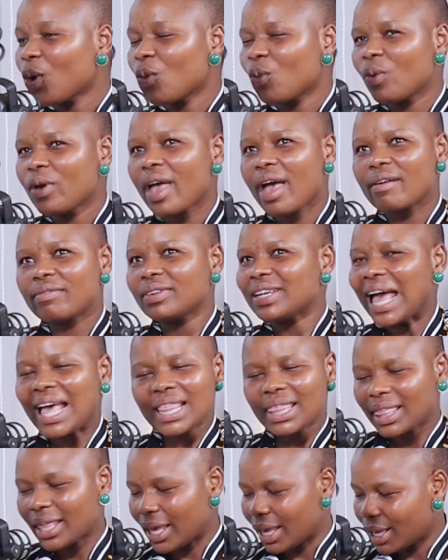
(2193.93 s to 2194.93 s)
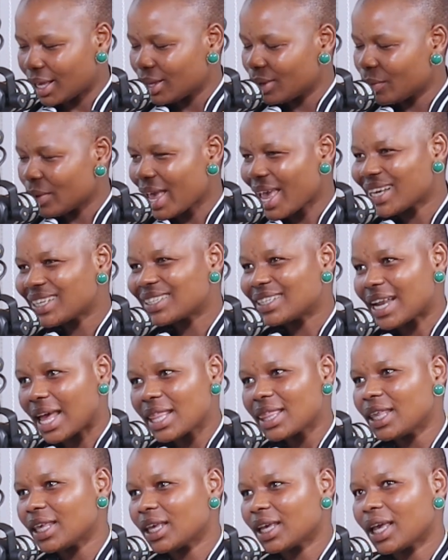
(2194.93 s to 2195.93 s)
We had nothing
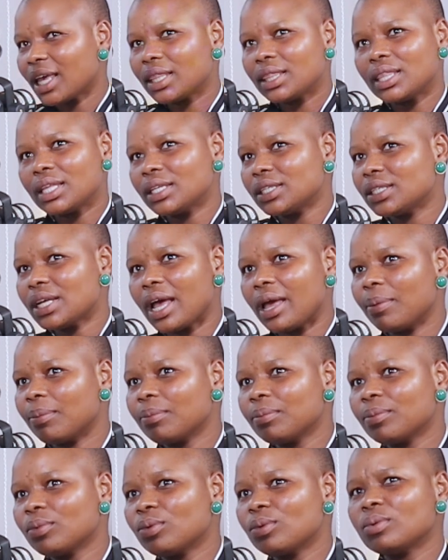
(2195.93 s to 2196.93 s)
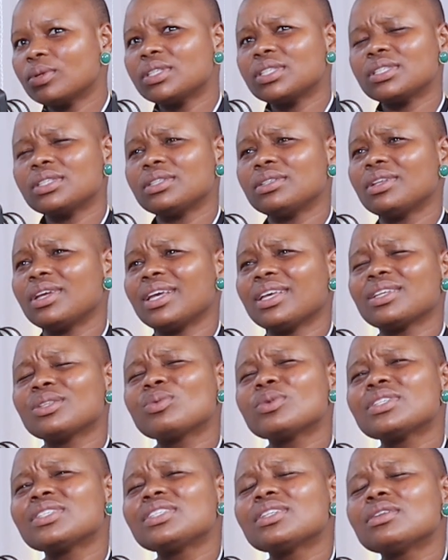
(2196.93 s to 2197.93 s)
at that time. It
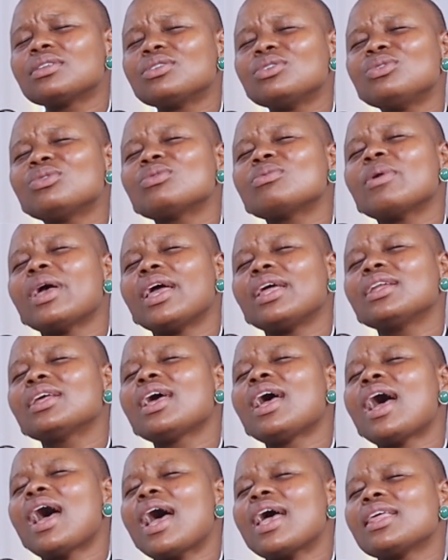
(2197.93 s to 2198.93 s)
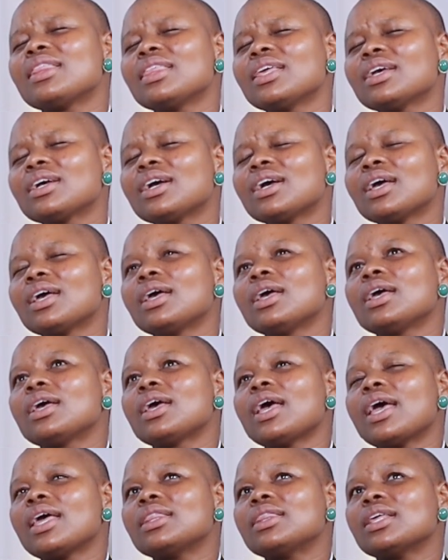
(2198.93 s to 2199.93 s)
was still new, man. I think
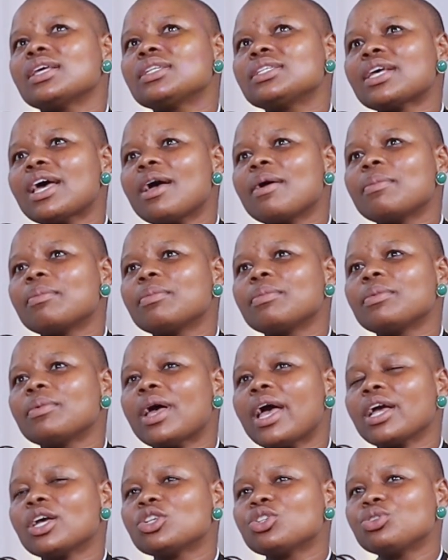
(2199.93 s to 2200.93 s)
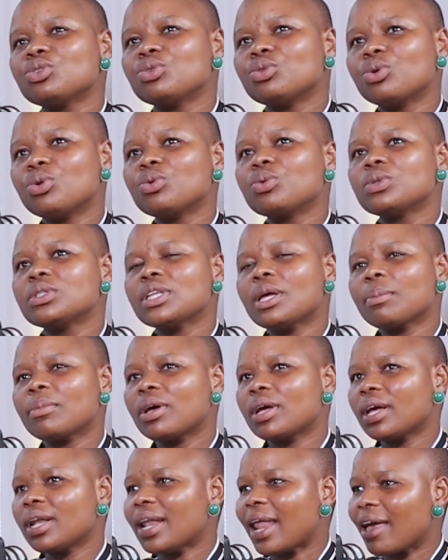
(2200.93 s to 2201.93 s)
at that time,
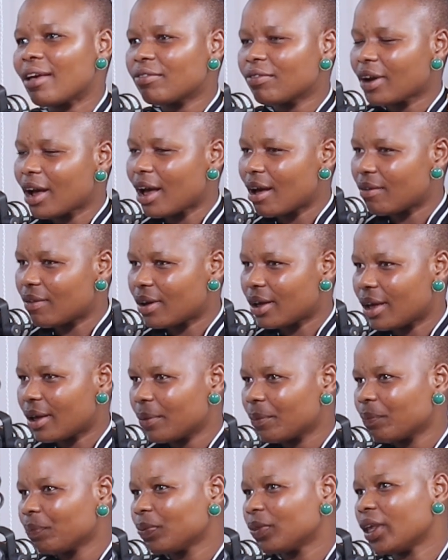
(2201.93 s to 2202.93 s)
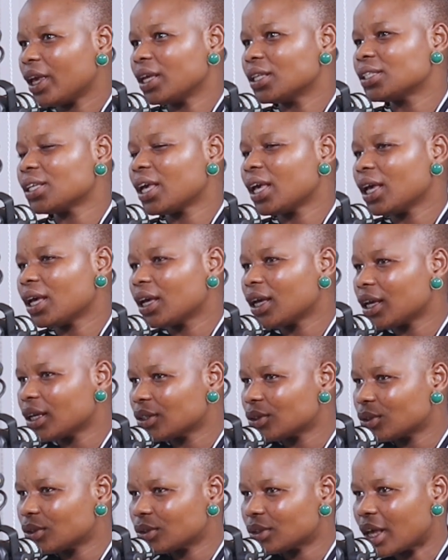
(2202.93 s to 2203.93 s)
Gutama life cover, they take
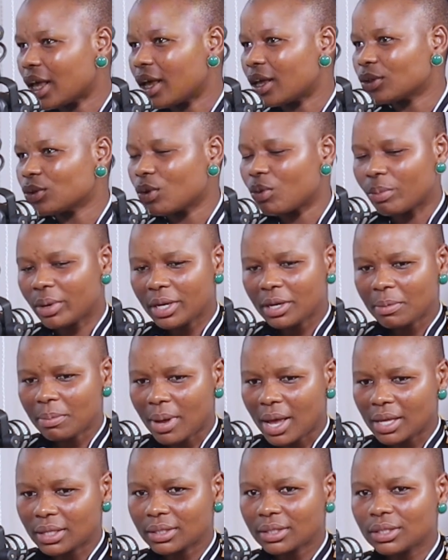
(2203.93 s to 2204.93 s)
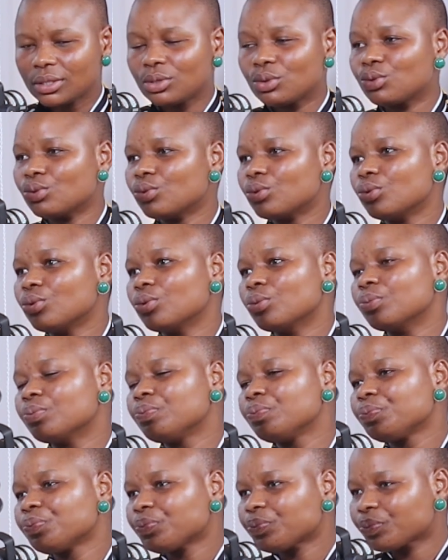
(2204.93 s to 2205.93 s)
so many months to
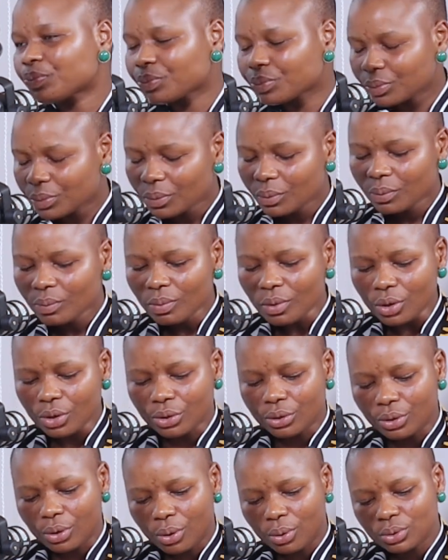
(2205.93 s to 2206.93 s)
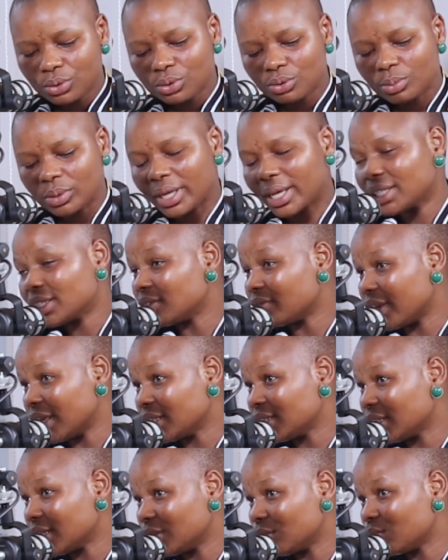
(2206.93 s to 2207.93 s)
be
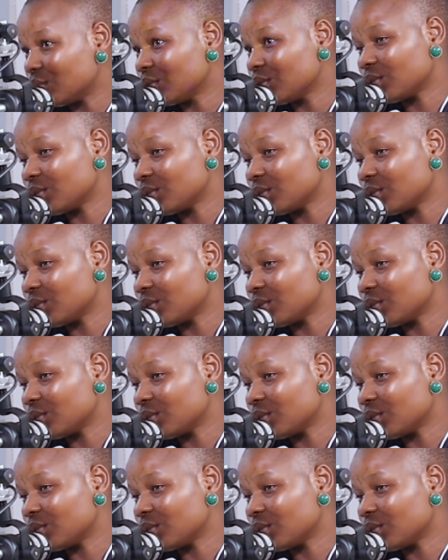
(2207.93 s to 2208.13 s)
activated.